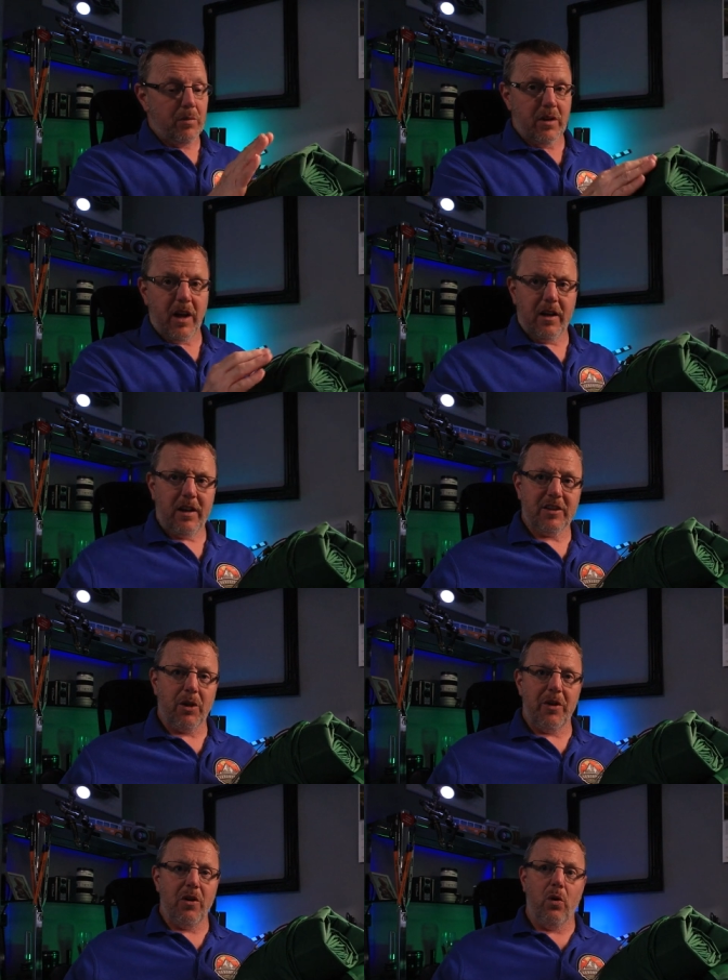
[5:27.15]
But yeah, let's
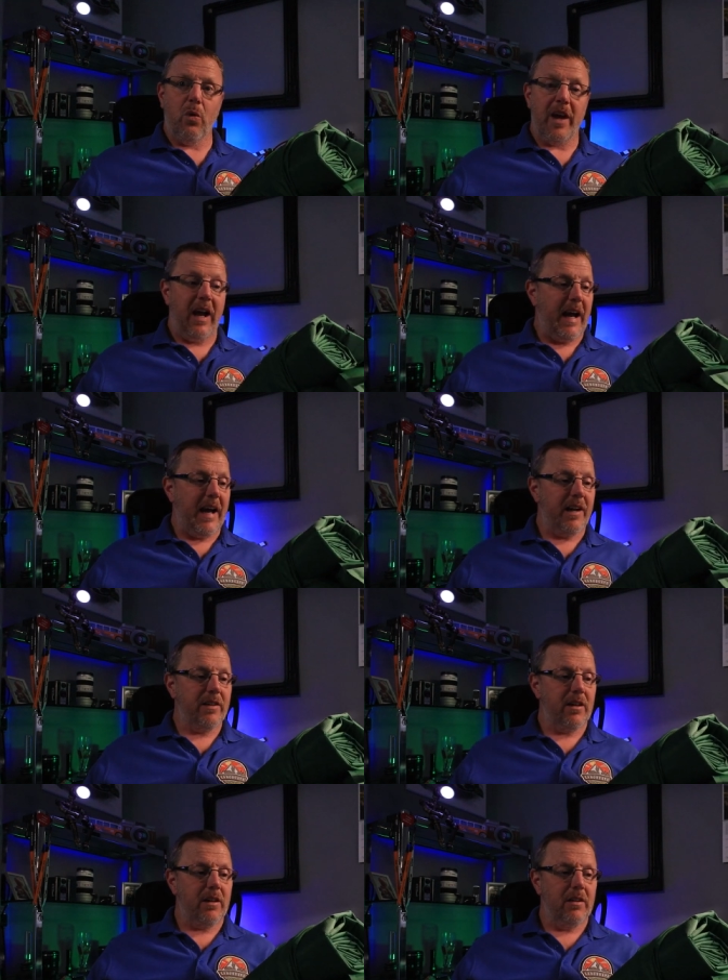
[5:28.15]
go in the hallway
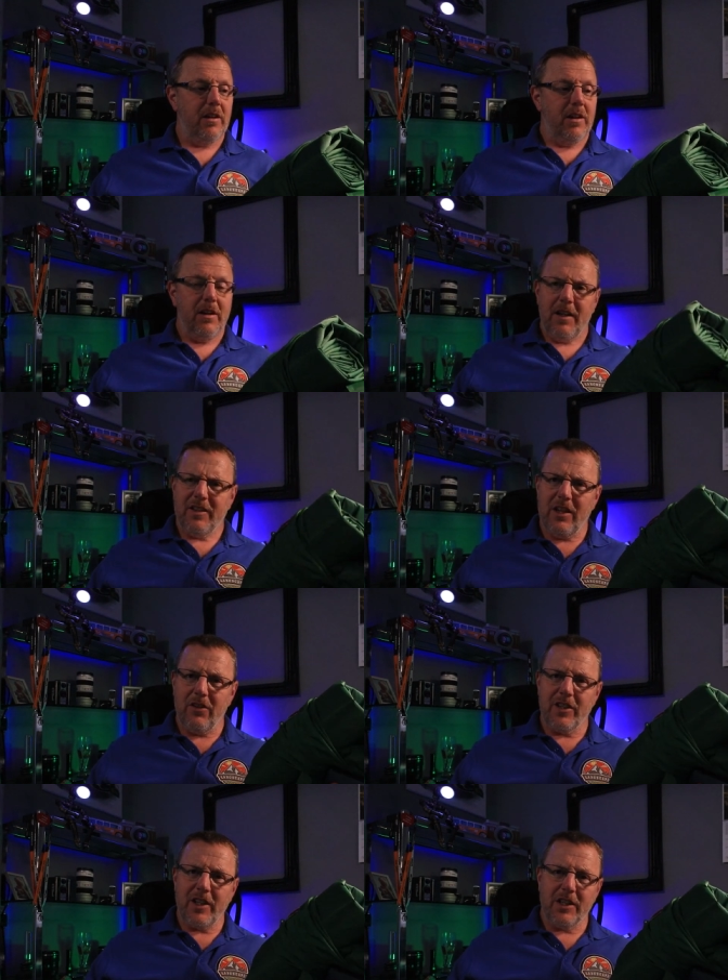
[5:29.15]
and uh, let's see
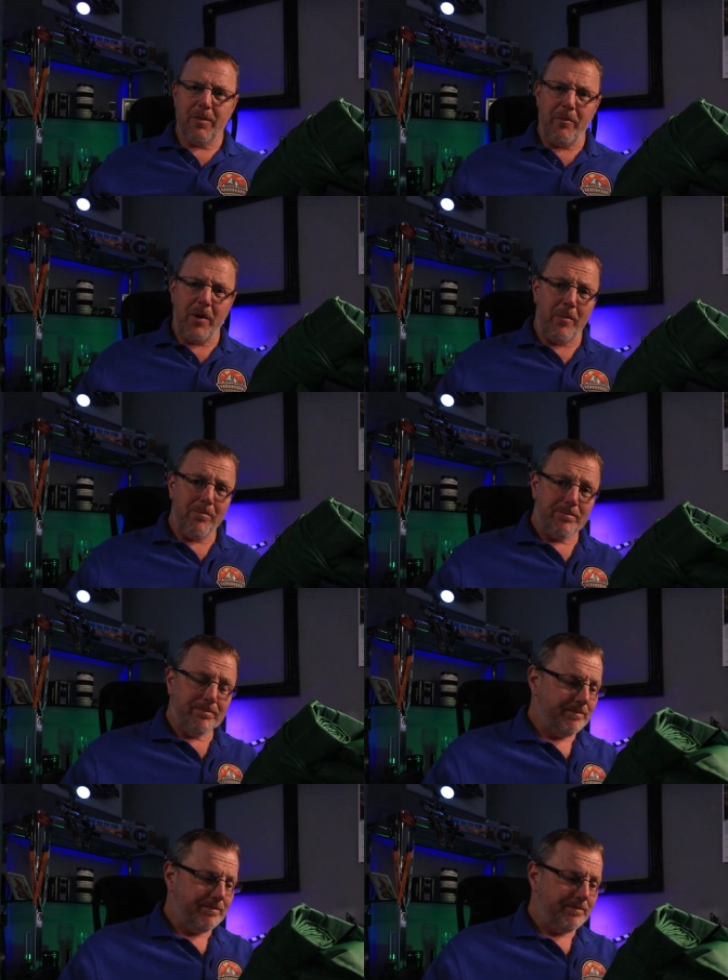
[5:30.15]
how long it takes to pump up.